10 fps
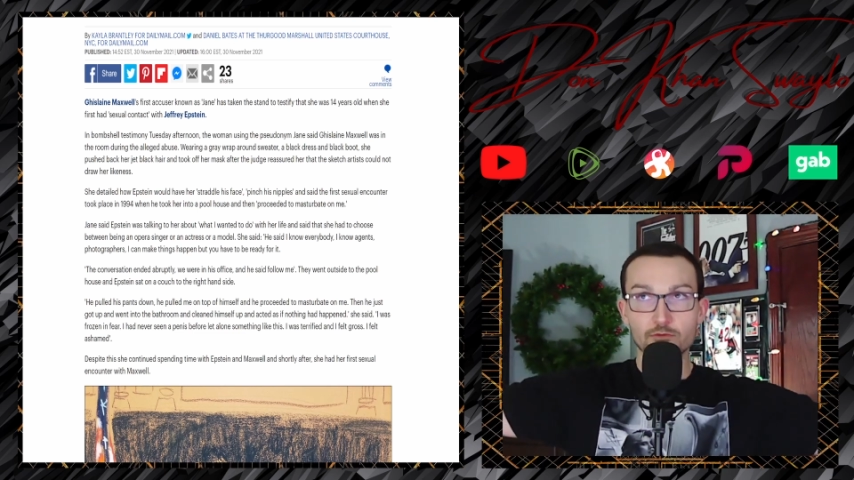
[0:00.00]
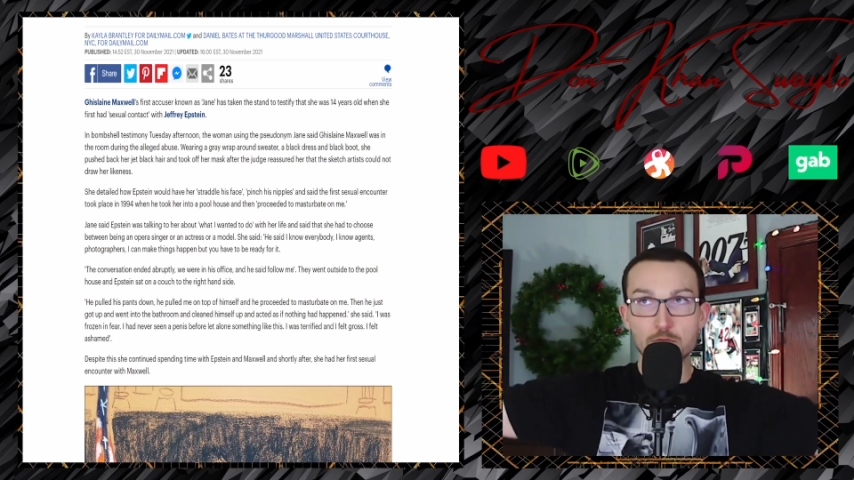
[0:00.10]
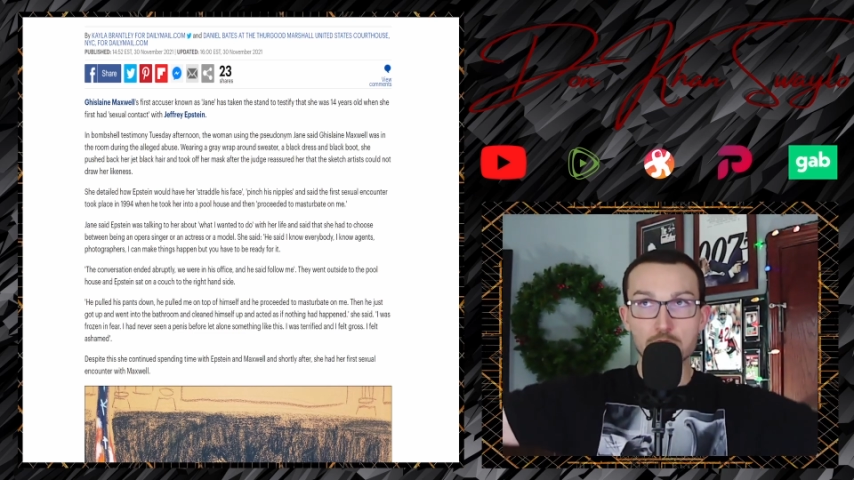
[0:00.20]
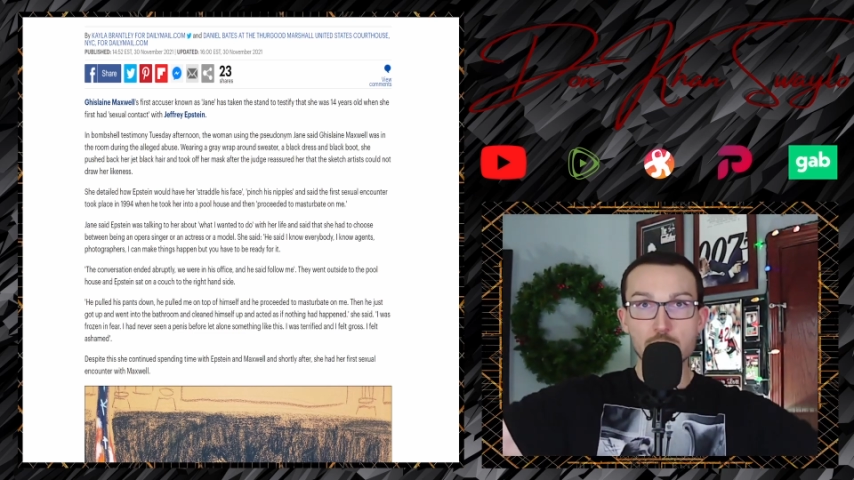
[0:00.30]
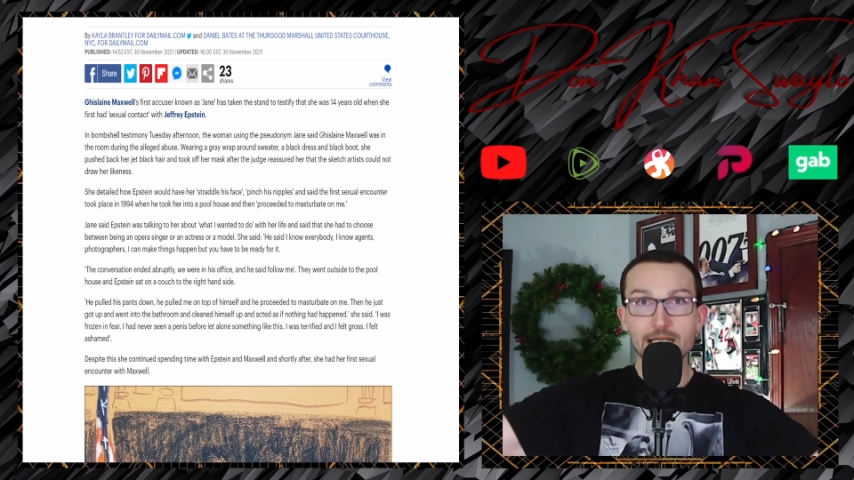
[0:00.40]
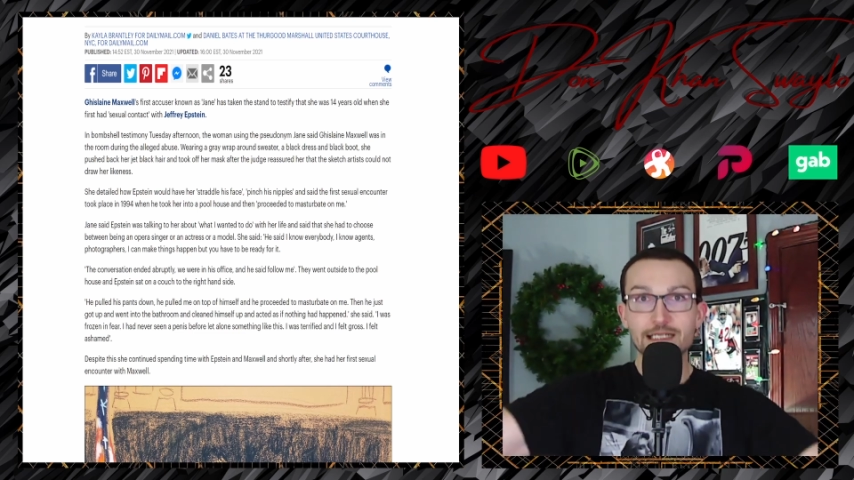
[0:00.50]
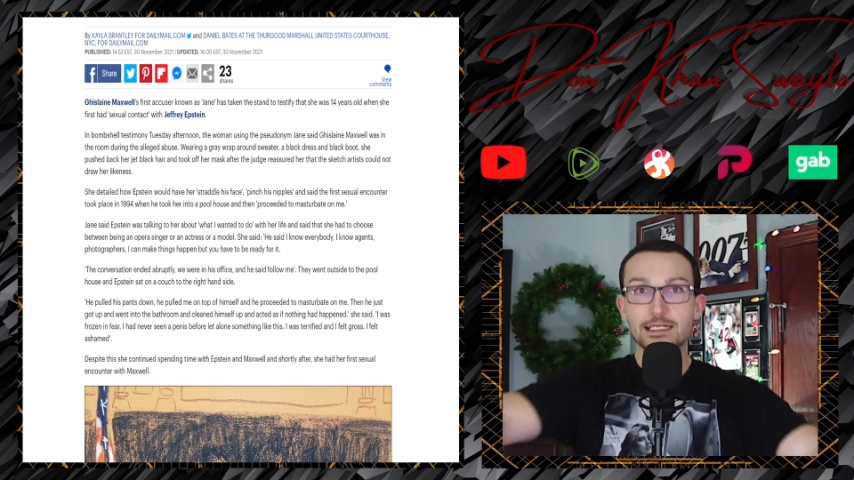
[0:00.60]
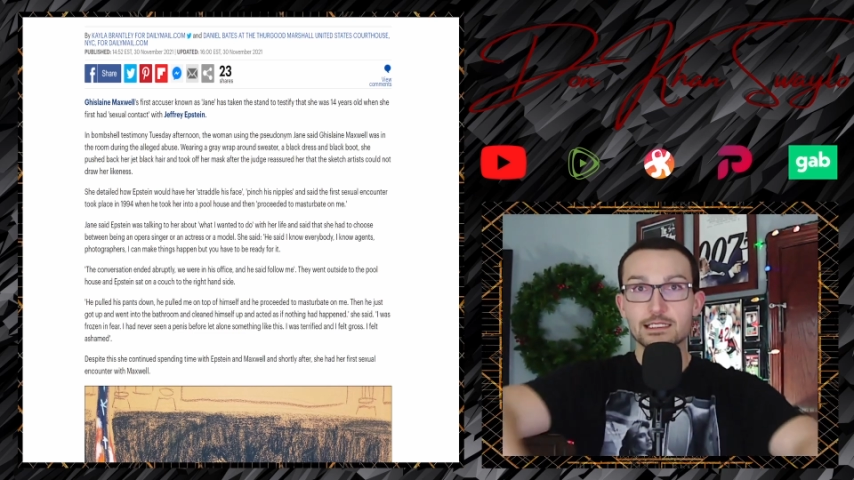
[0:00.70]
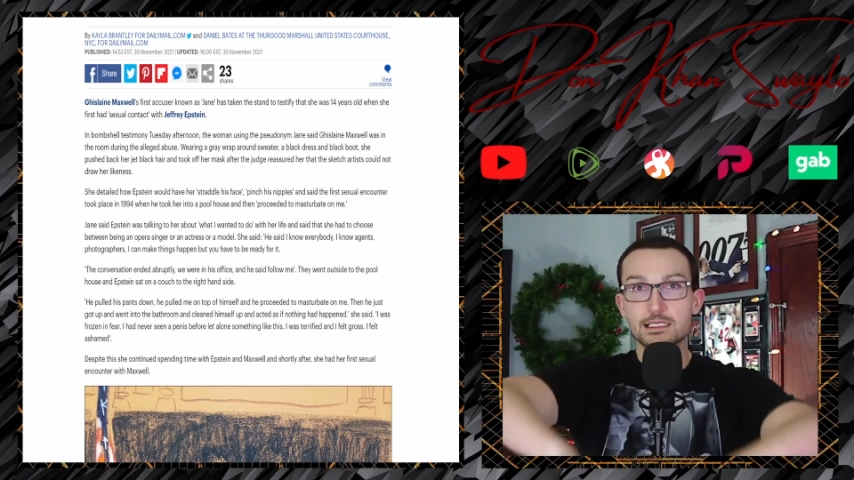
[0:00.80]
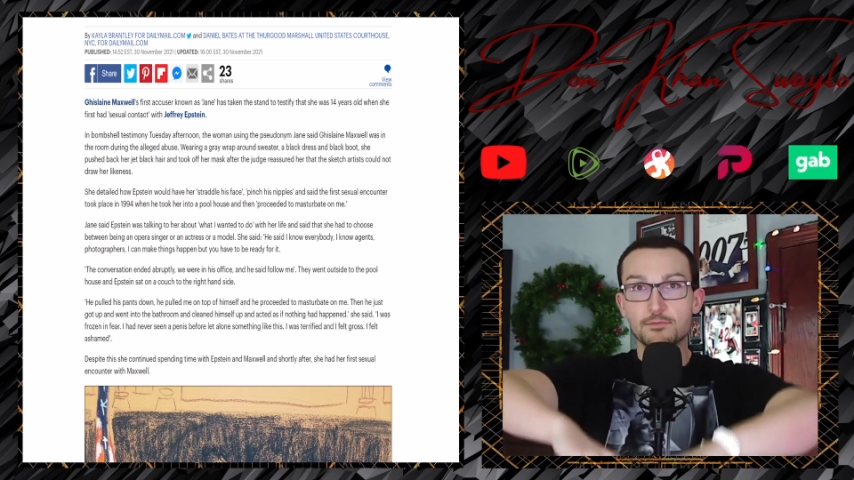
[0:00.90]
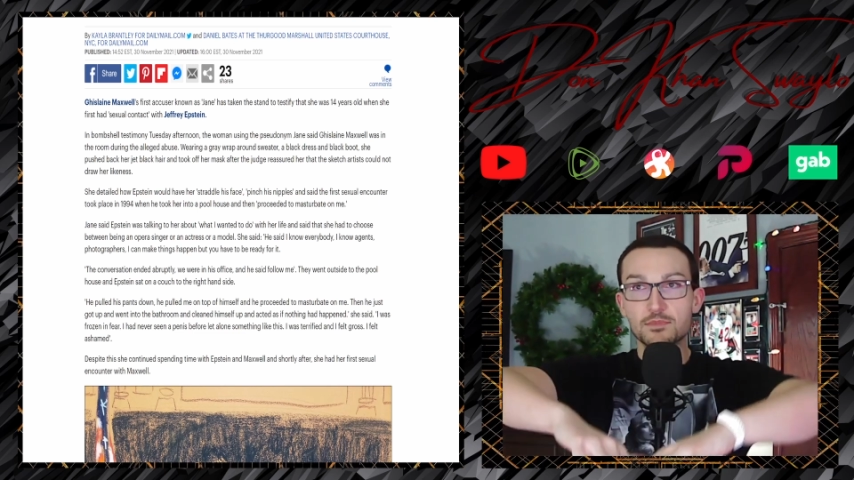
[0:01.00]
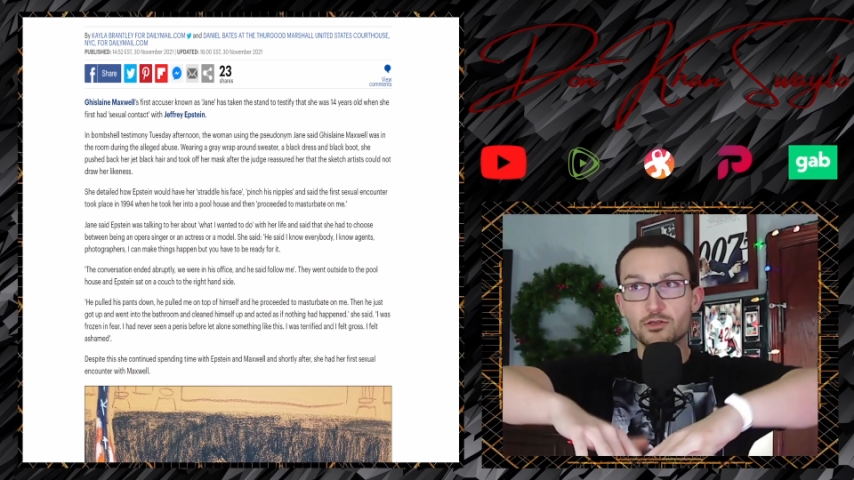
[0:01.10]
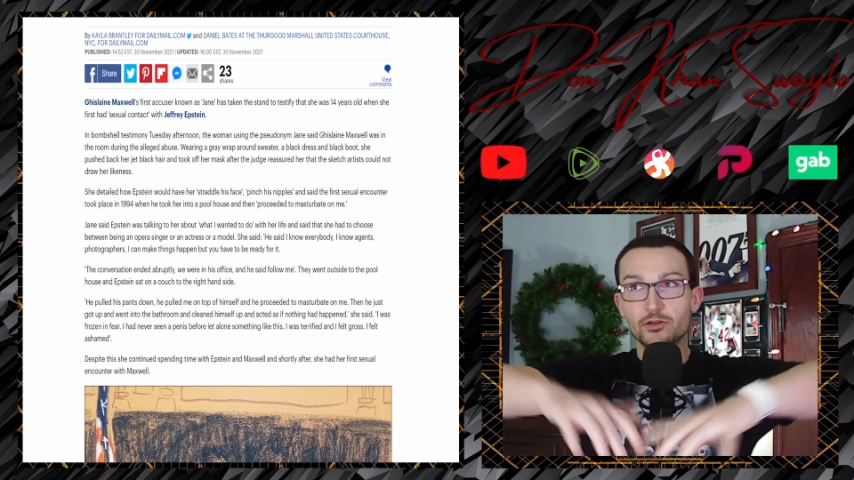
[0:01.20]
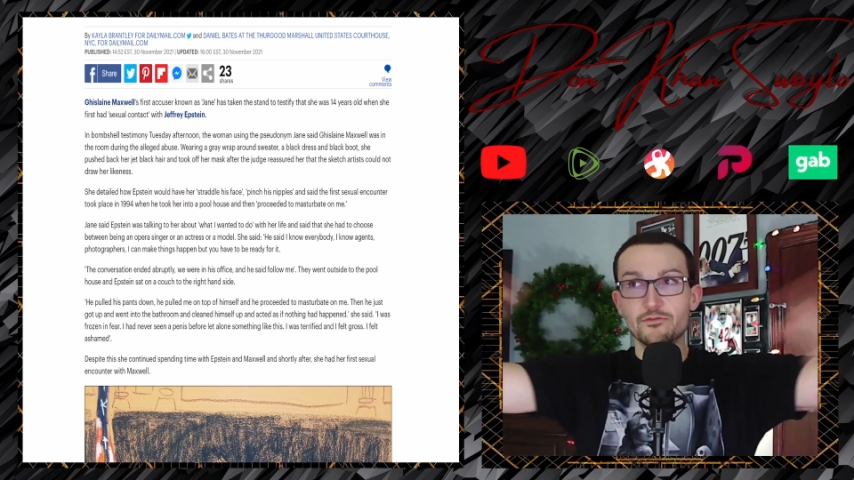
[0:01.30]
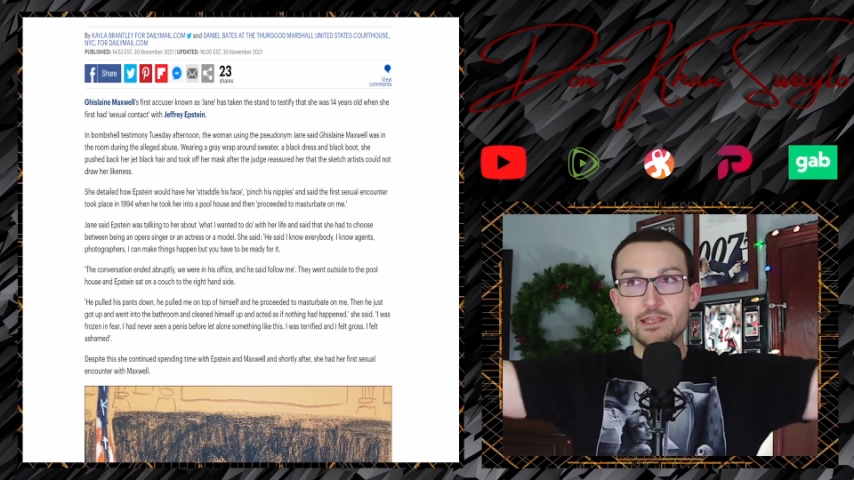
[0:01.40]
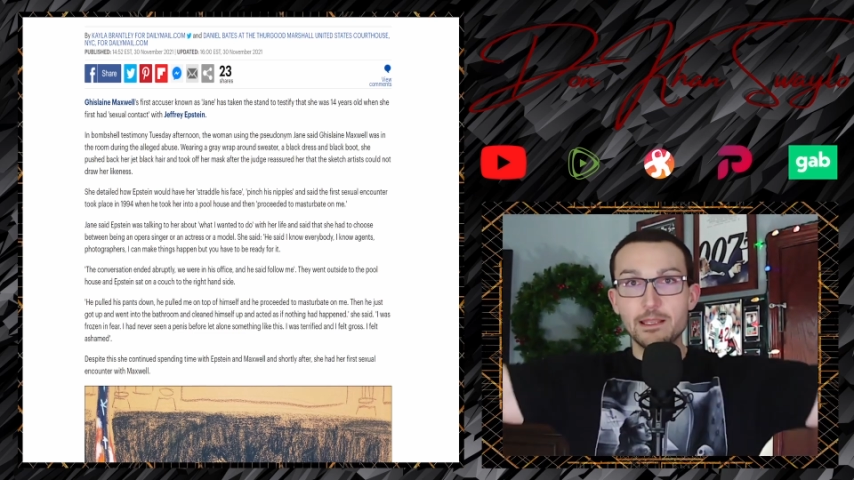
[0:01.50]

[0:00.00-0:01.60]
we might get some sort of